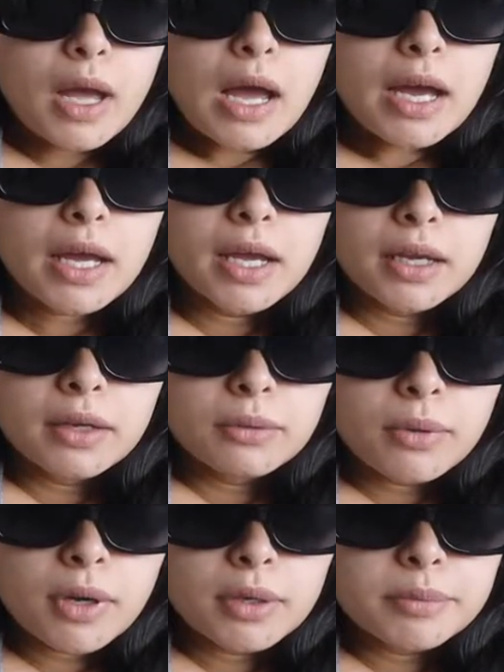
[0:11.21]
Hi,
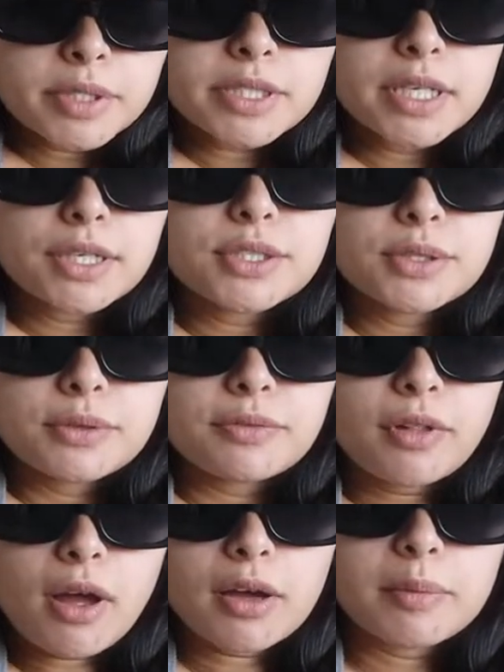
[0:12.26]
welcome today to
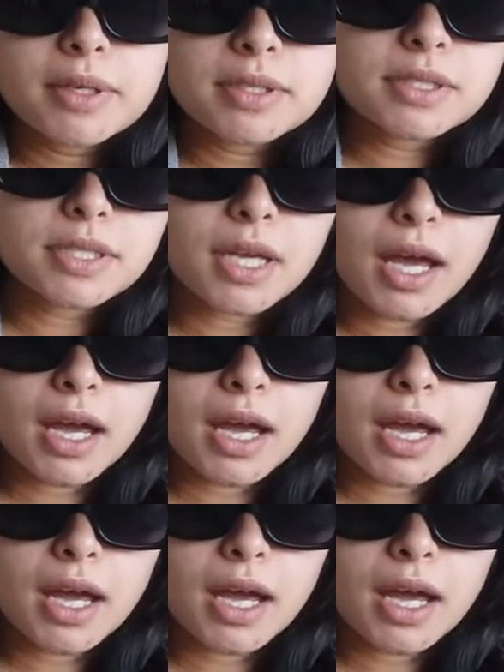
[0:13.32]
Vlogmas.